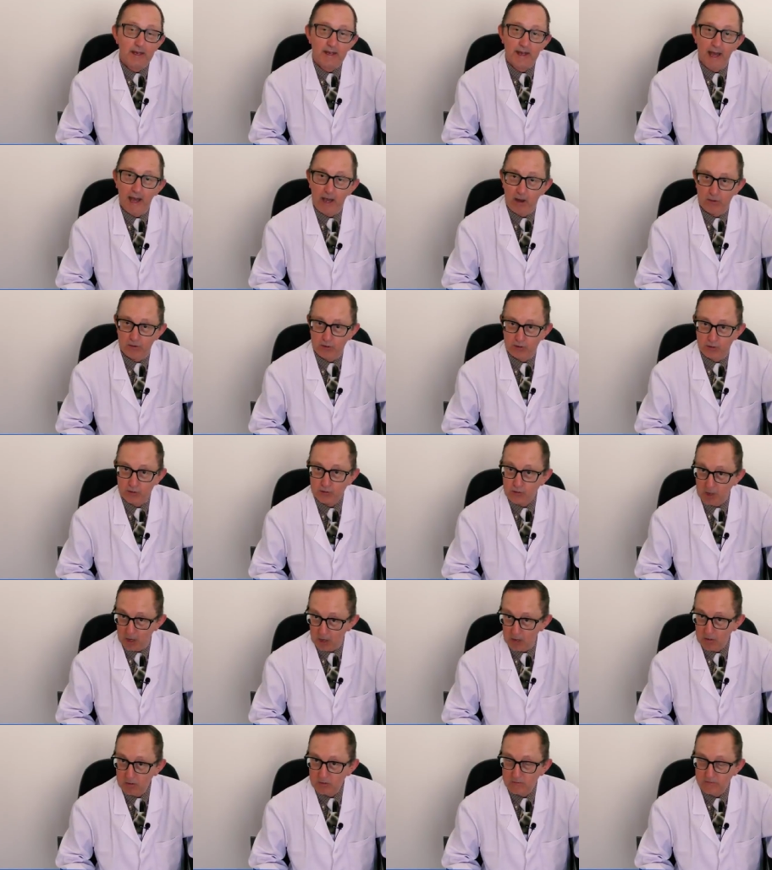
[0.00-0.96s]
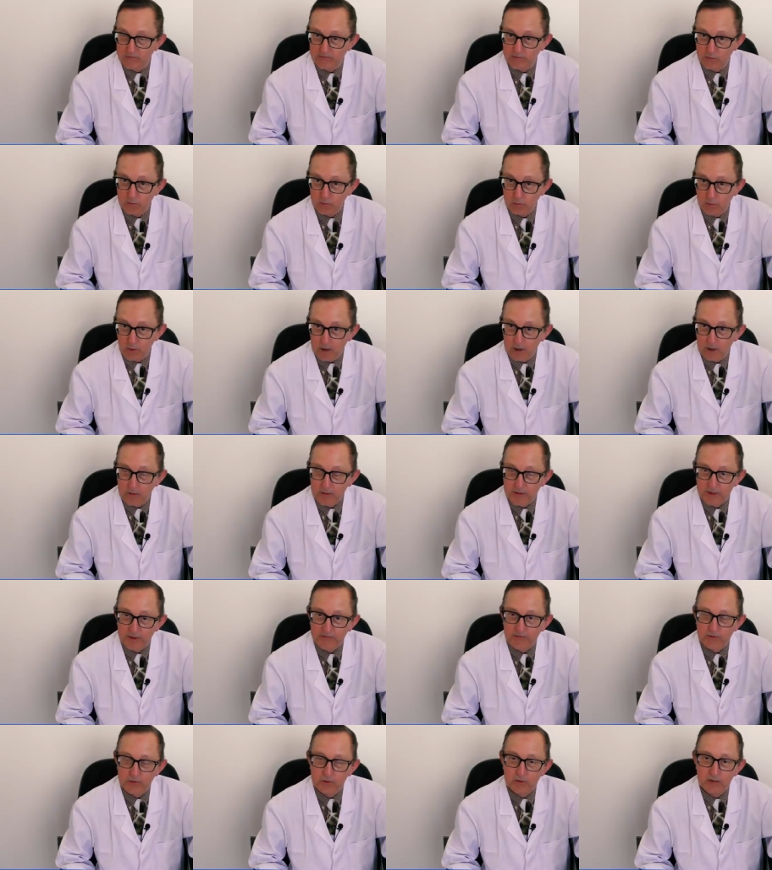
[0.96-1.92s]
Now you know full well
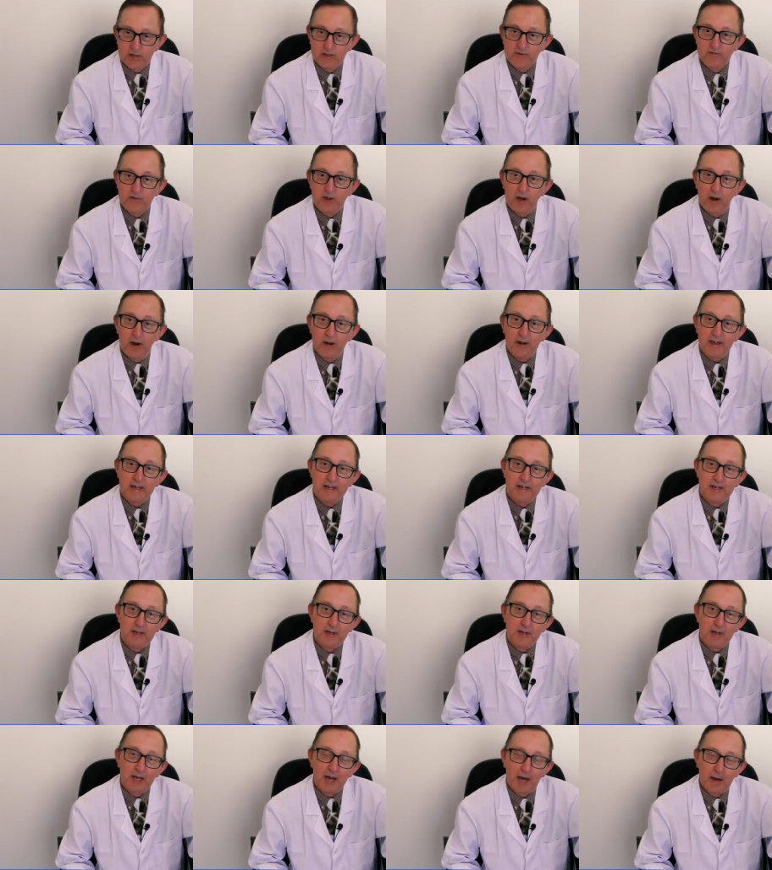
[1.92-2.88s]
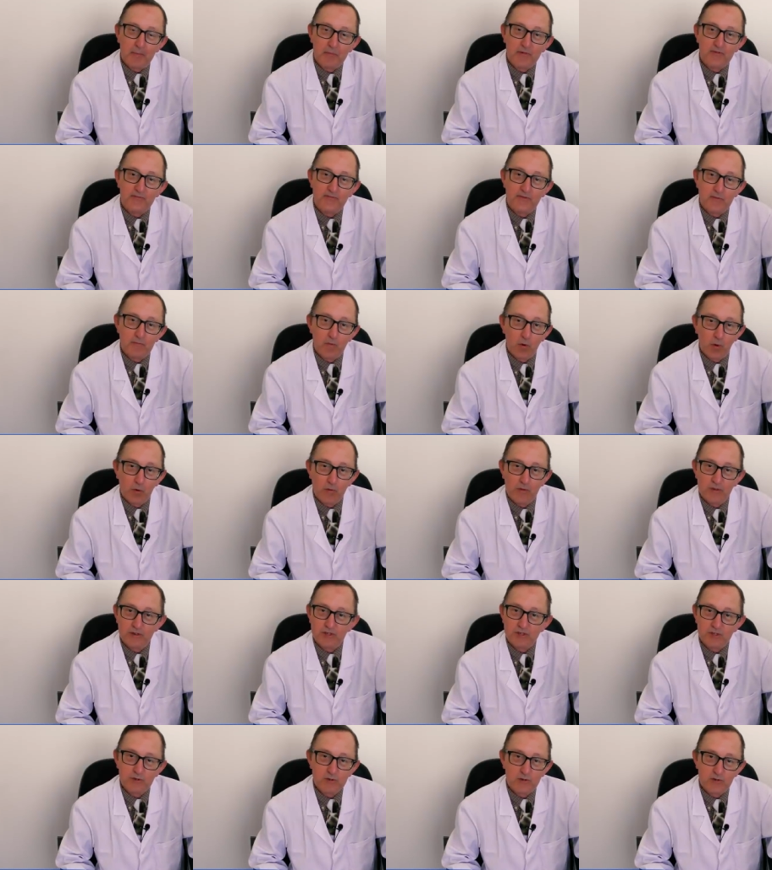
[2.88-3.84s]
that if you leave garlic in your cupboard for more
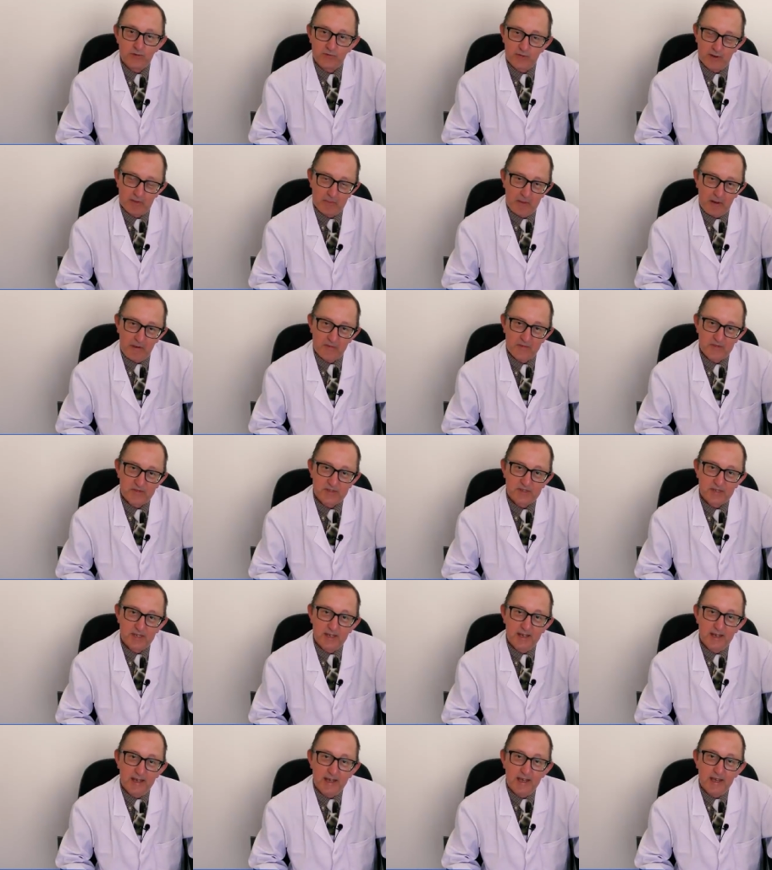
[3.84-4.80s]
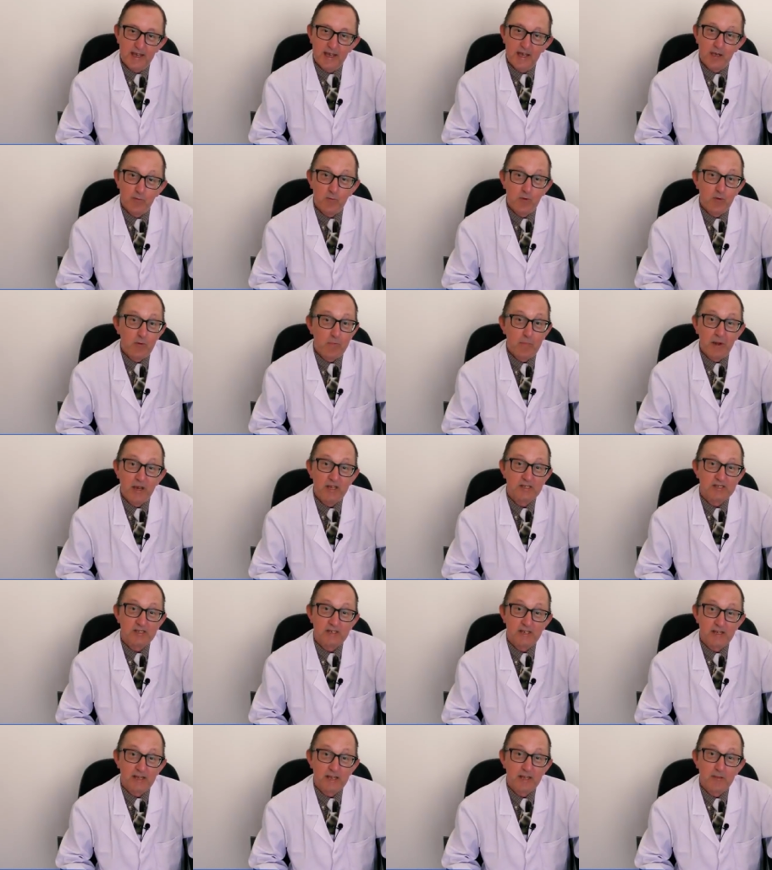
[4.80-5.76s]
than 2 or 3 months, it will
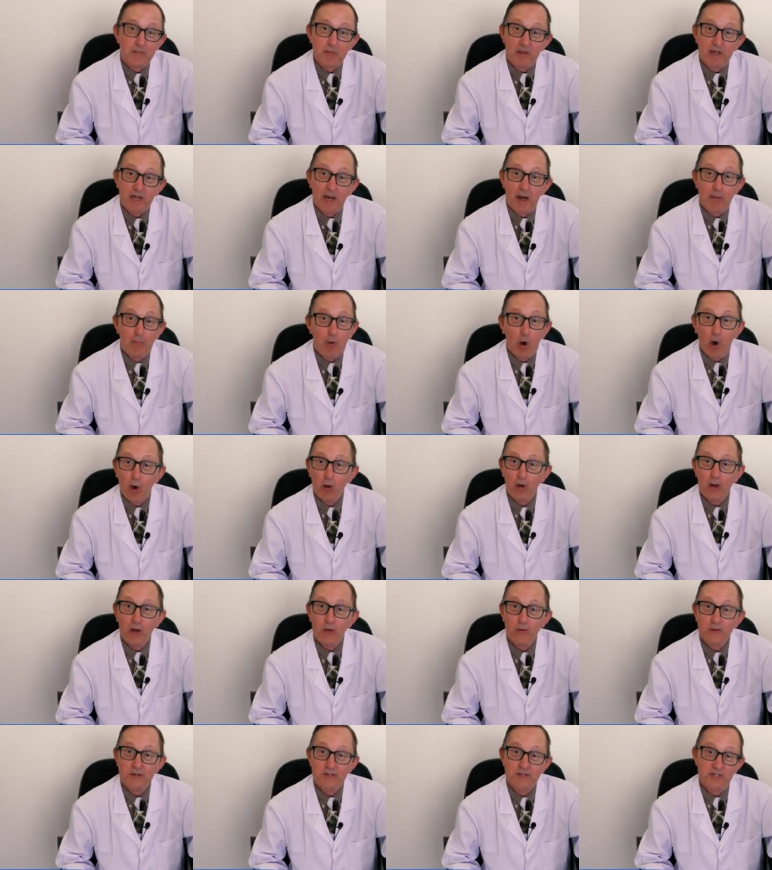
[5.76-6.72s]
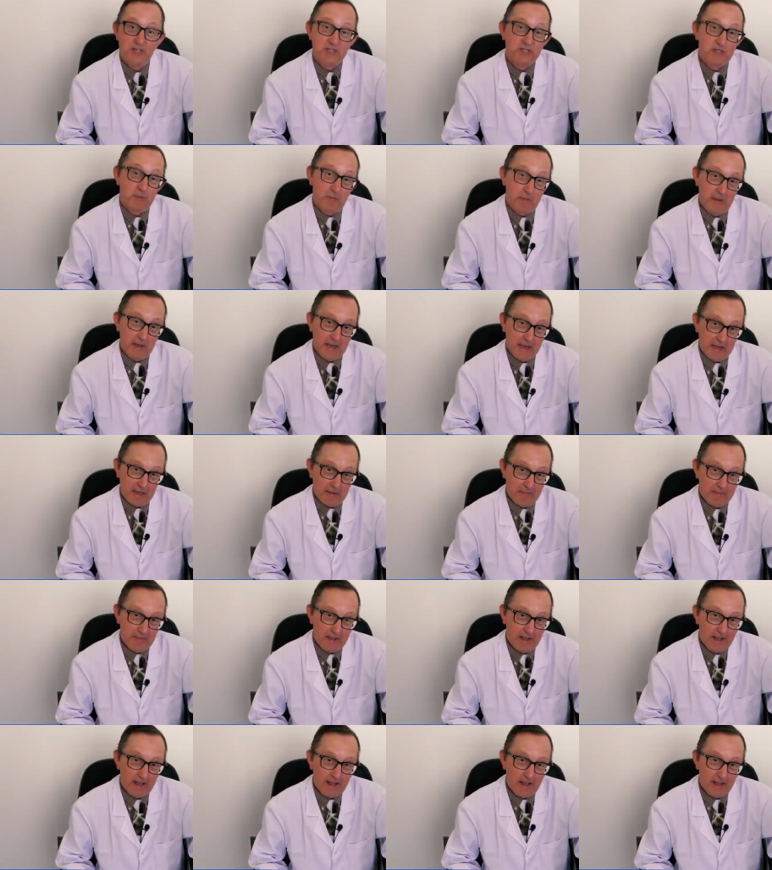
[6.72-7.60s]
basically become hollow and disappear.